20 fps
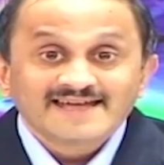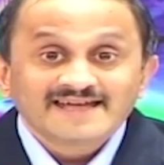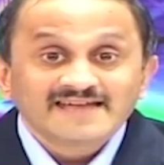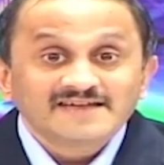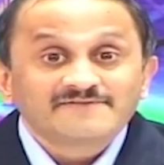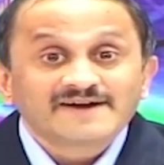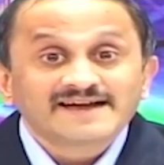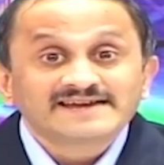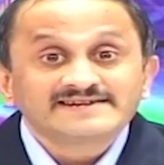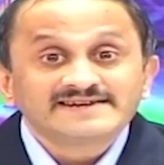
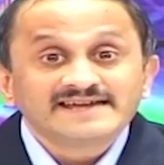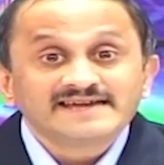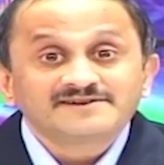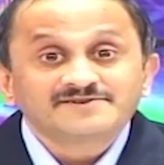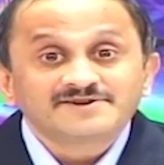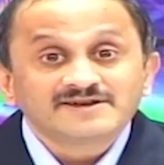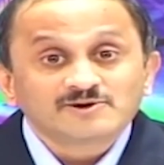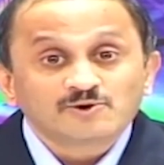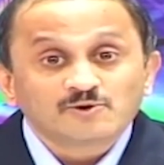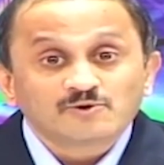If I
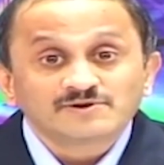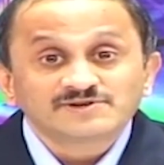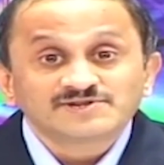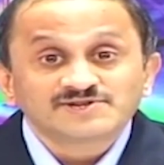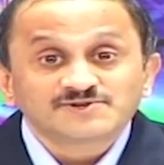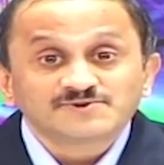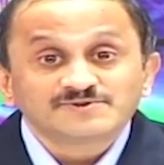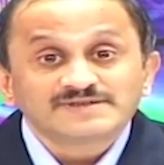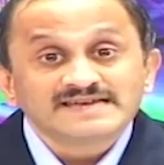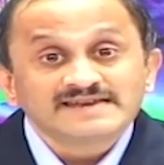take
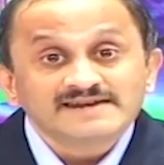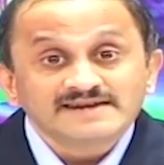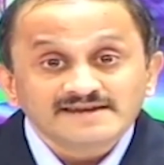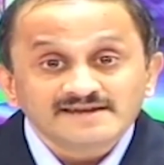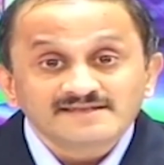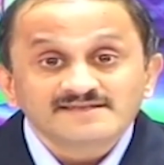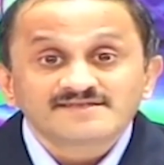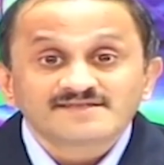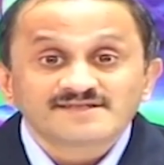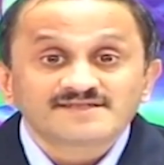recourse to the
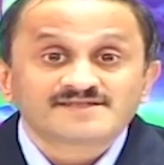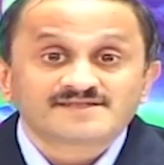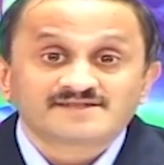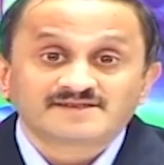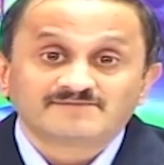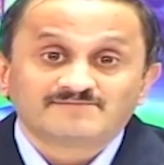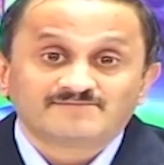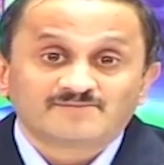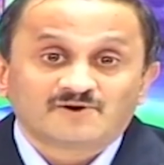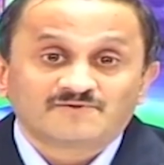Indian
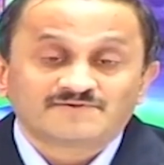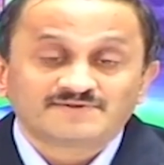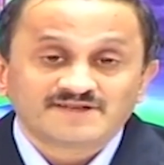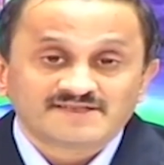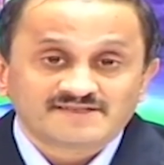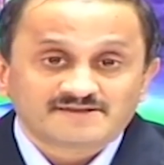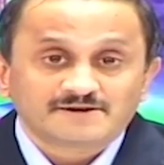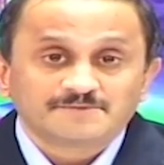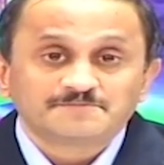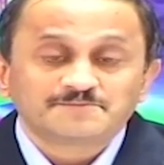system of
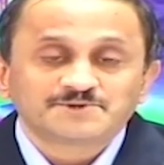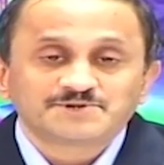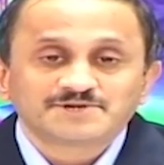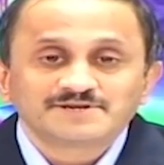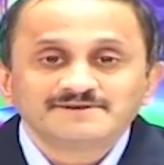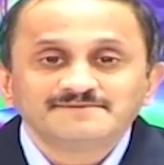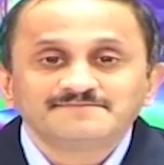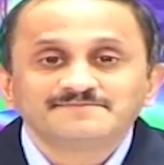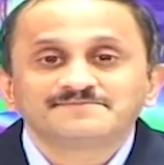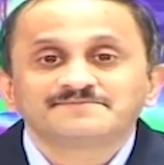
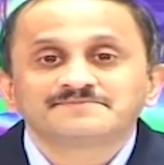description,